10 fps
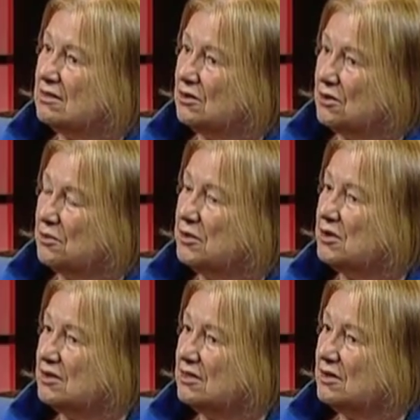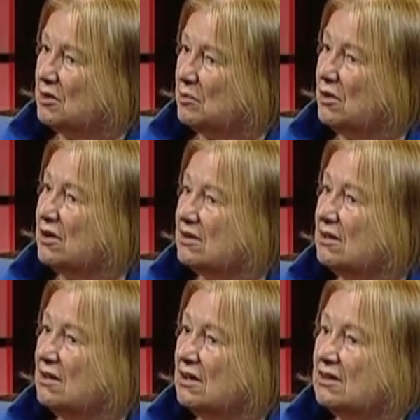the career that they're
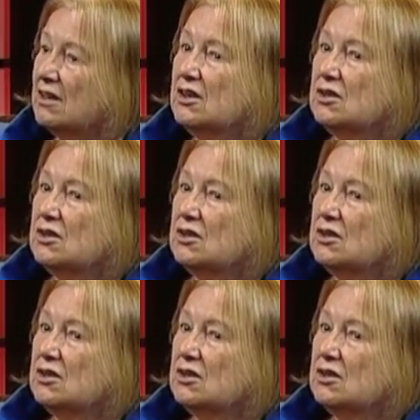embarking on,